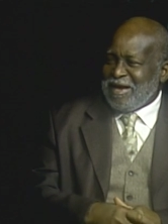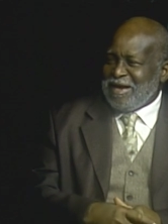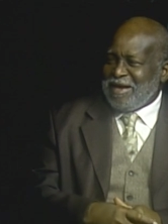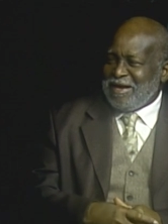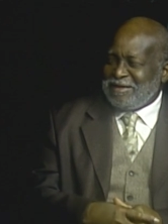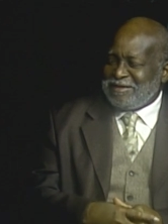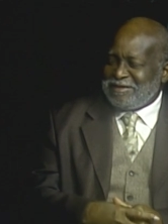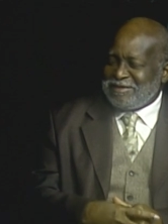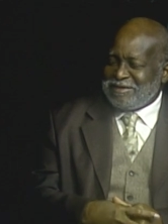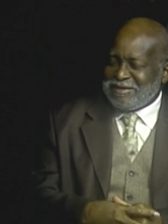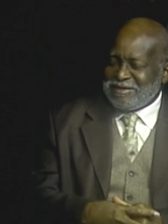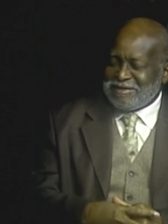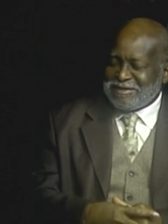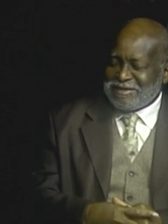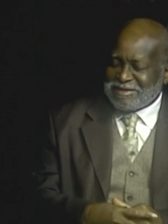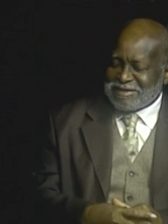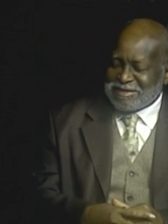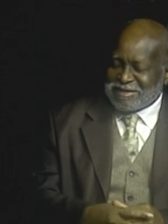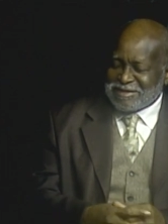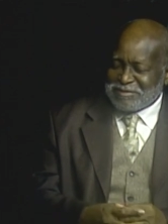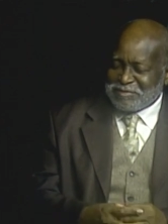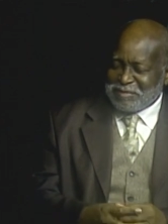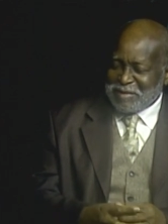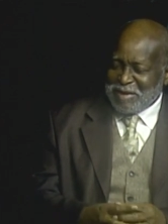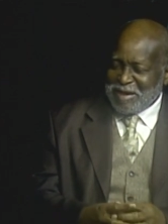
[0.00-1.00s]
And Jesus
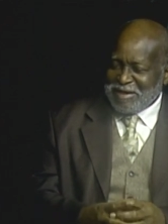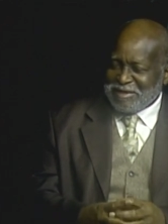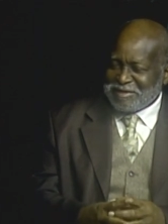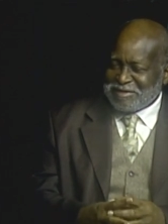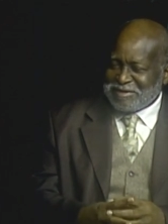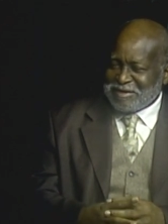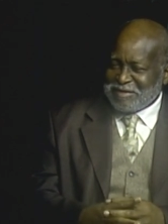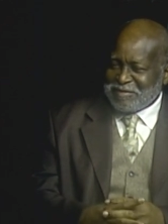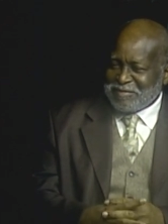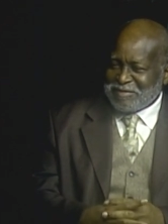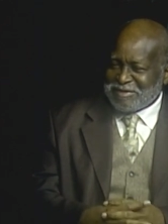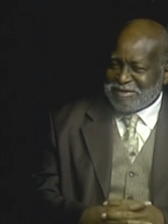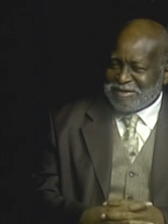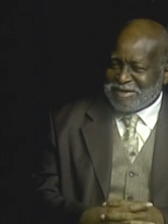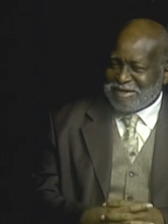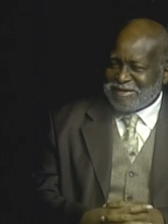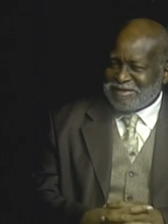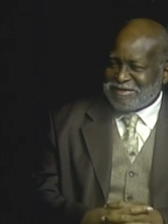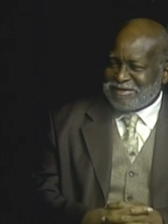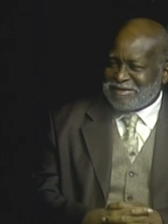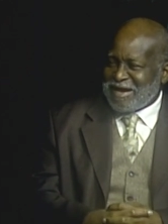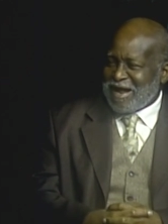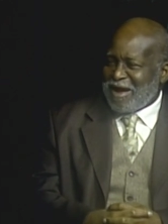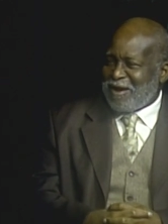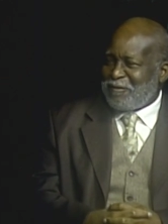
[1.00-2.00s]
explained to him, it's,
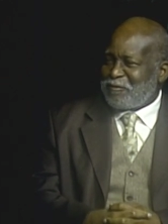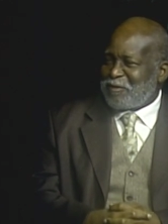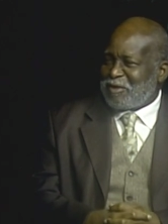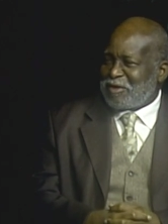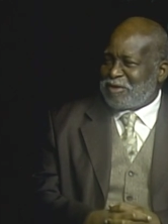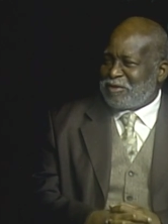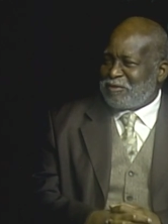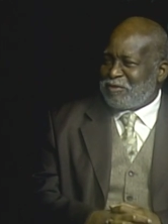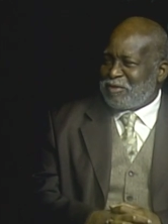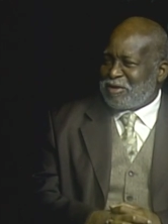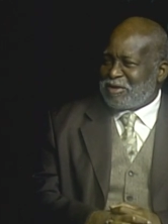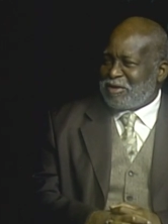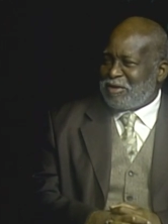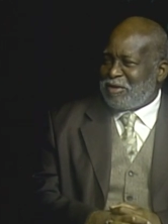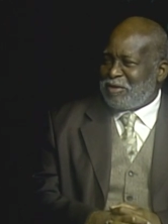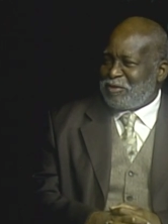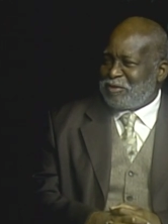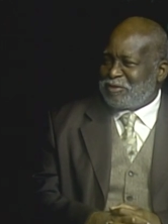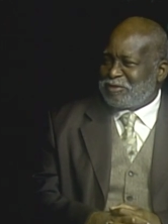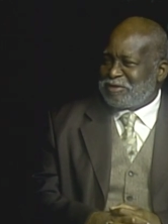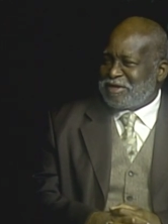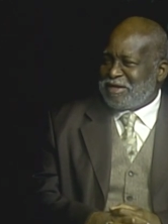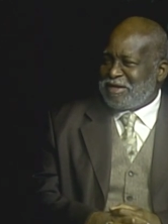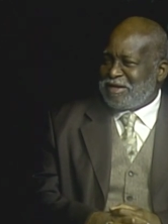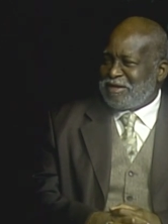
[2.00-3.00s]
it's, not what, what
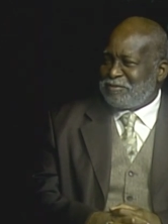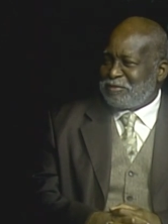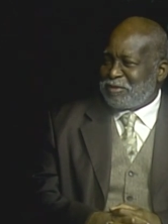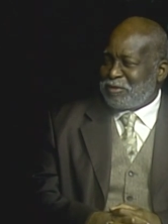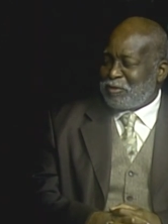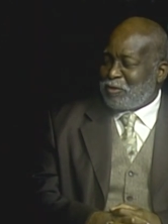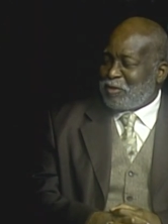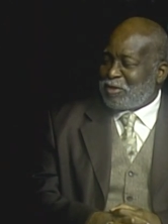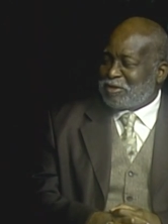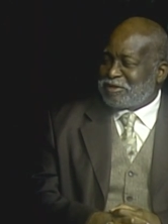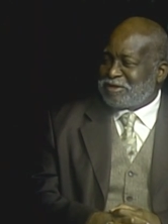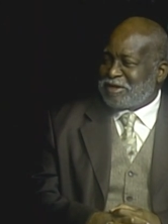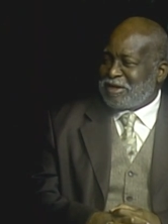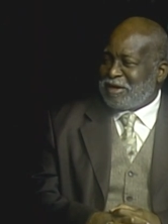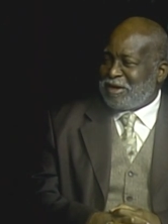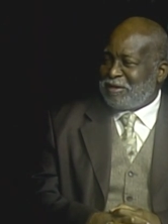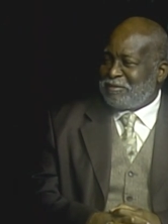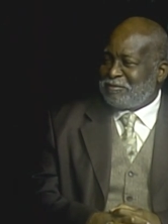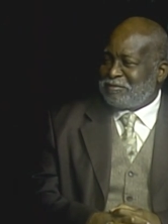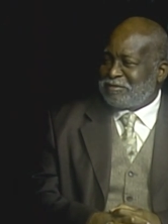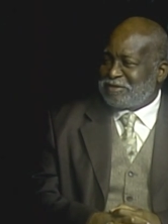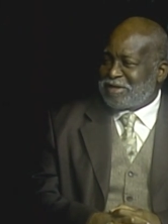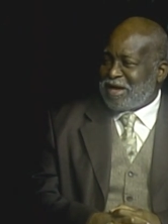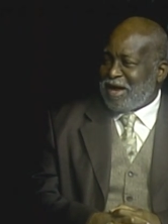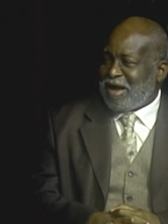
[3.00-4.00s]
goes in, but what comes